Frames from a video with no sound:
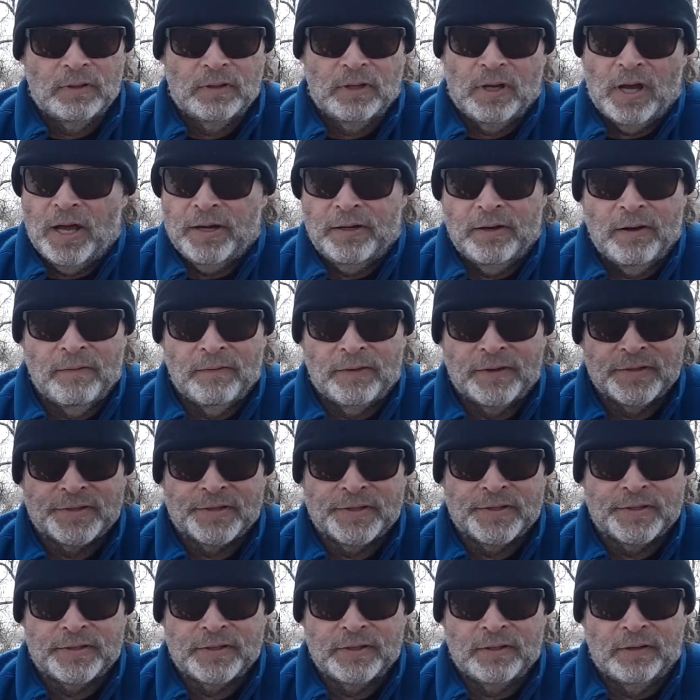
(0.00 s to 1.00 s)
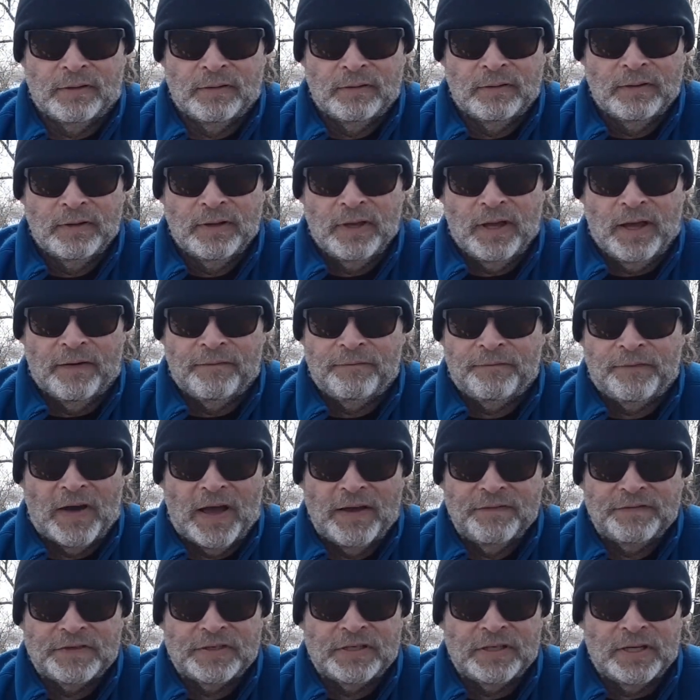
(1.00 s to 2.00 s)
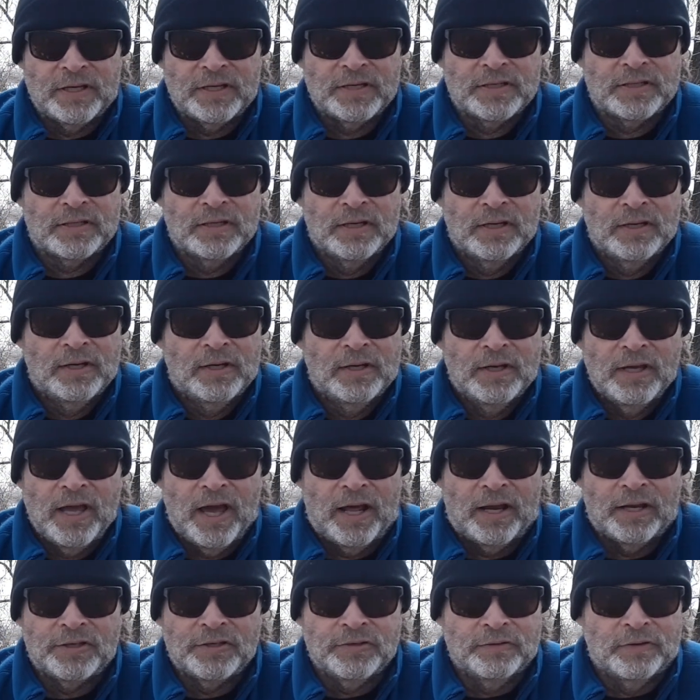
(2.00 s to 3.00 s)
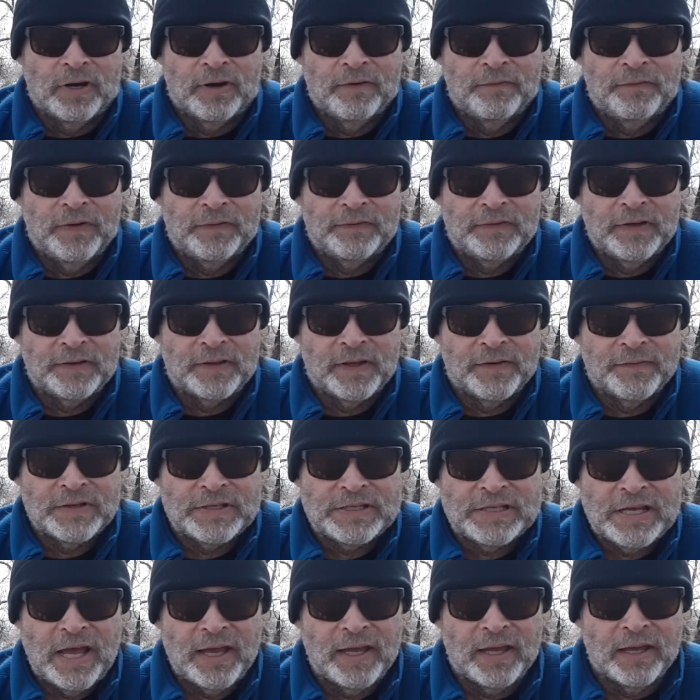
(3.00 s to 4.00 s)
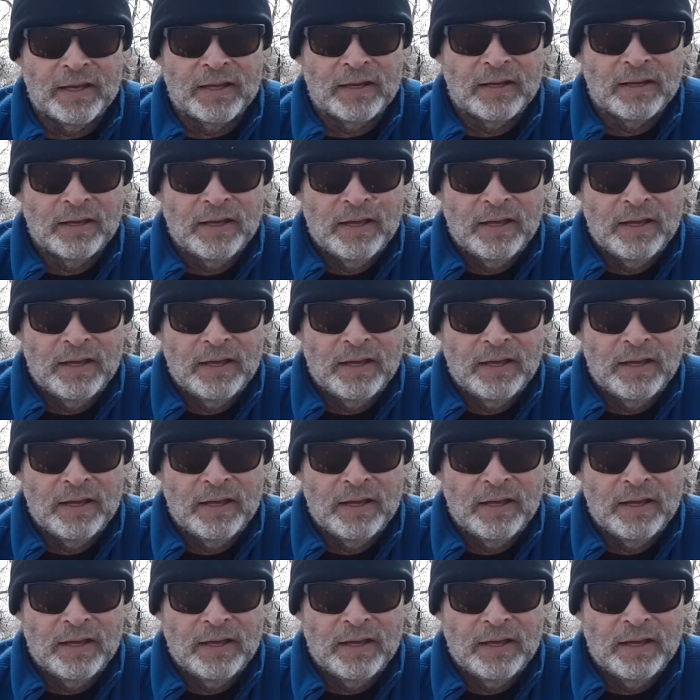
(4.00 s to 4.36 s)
I know this is, f5.6 at a 250th of a second,